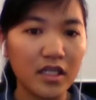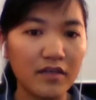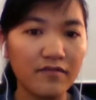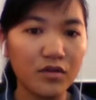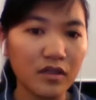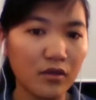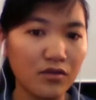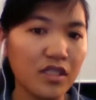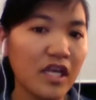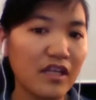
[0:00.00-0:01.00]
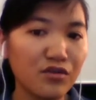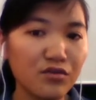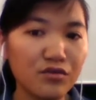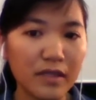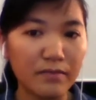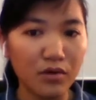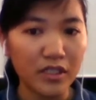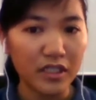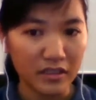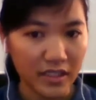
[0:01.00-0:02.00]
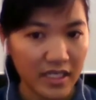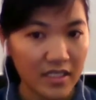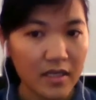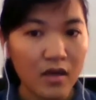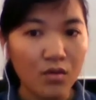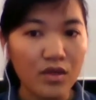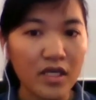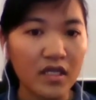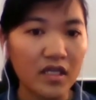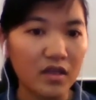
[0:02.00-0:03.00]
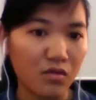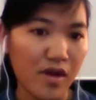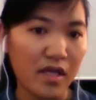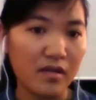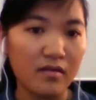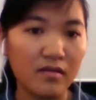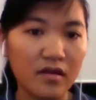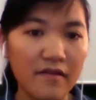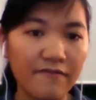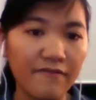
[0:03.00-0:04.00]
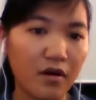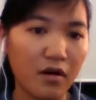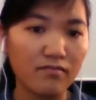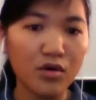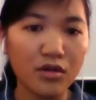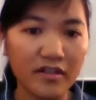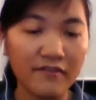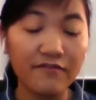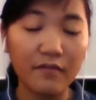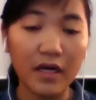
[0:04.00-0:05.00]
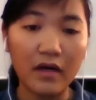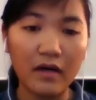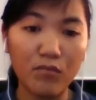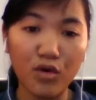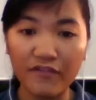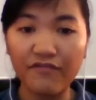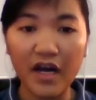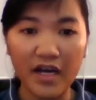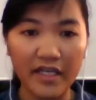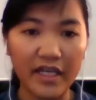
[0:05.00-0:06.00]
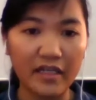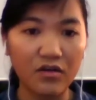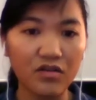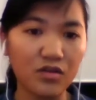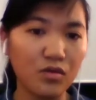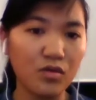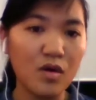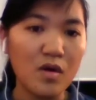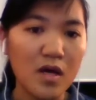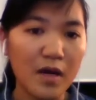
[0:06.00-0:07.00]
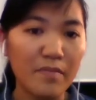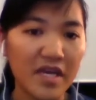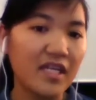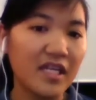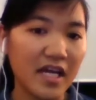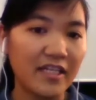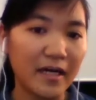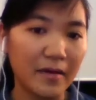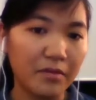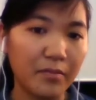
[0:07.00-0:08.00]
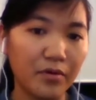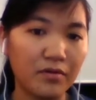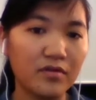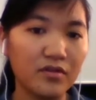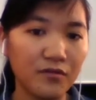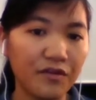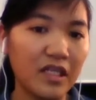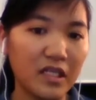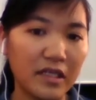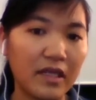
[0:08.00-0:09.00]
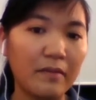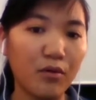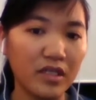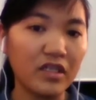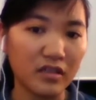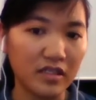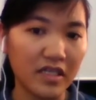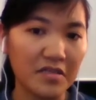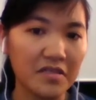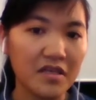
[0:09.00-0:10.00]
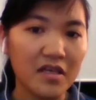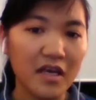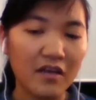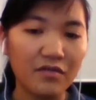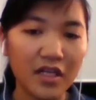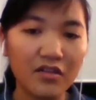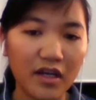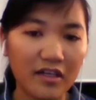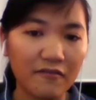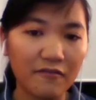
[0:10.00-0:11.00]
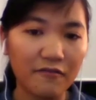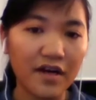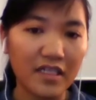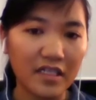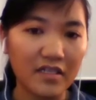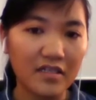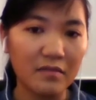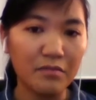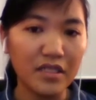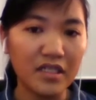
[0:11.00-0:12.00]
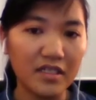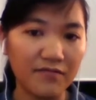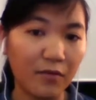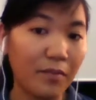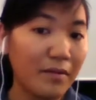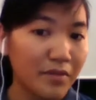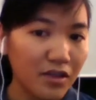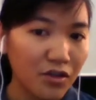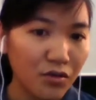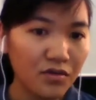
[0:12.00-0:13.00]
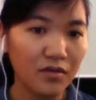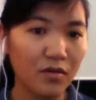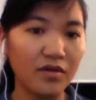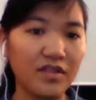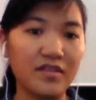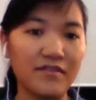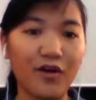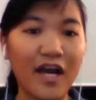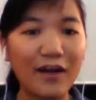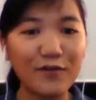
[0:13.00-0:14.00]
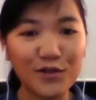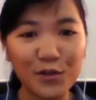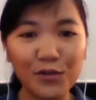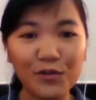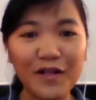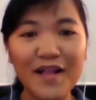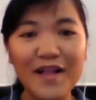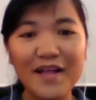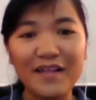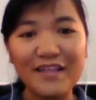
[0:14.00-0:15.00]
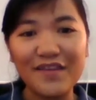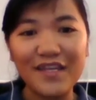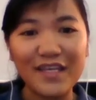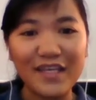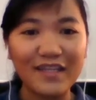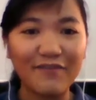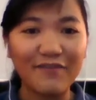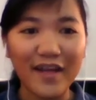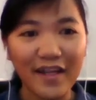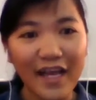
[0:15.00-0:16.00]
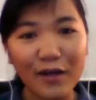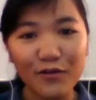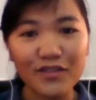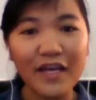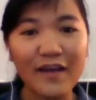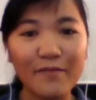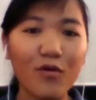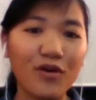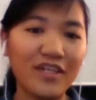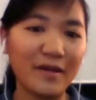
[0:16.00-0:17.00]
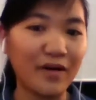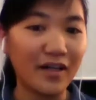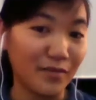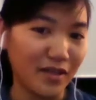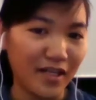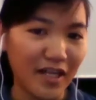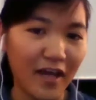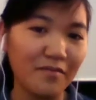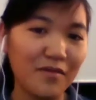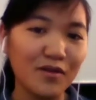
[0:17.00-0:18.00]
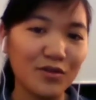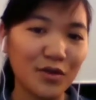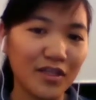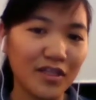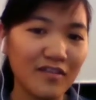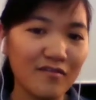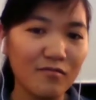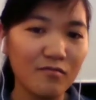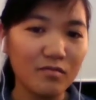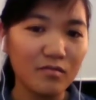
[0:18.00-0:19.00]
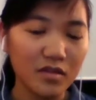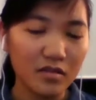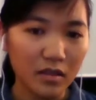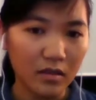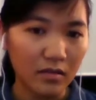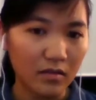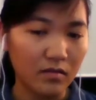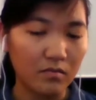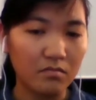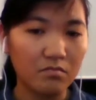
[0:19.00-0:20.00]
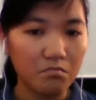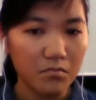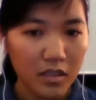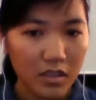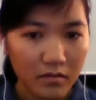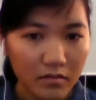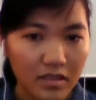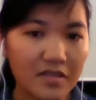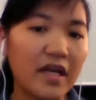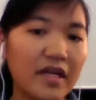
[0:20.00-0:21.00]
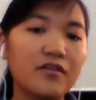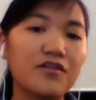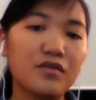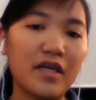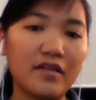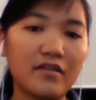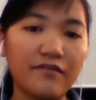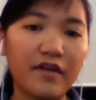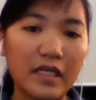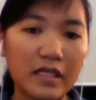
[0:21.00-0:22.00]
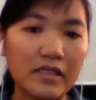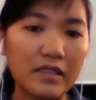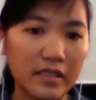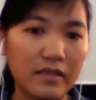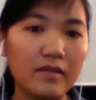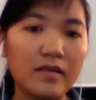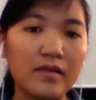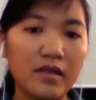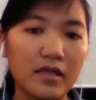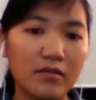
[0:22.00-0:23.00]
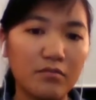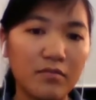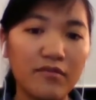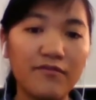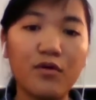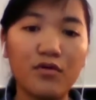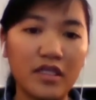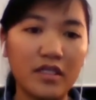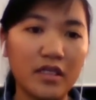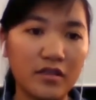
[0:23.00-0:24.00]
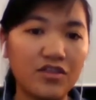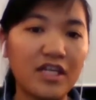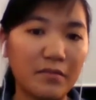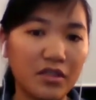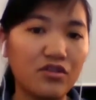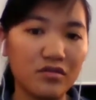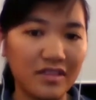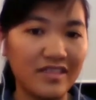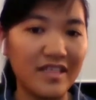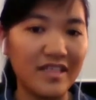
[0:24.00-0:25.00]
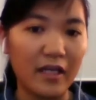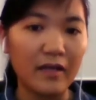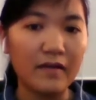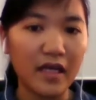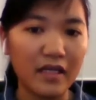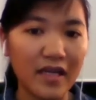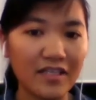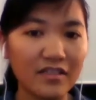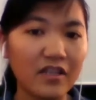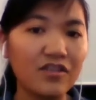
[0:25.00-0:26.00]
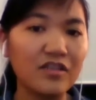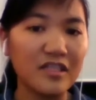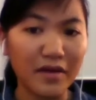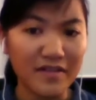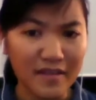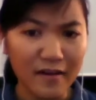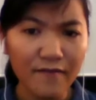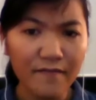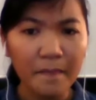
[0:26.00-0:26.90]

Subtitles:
if those solutions are new to Cambodia context, we can innovate, leapfrog, modify, and also make it adaptable to fit in the Cambodian context. And we need to identify, is the bin is for public use, or is it for household living in the flat house type or in apartment type. So I think uh, designers should identify clearly before they jump into the design. And as an engineer myself,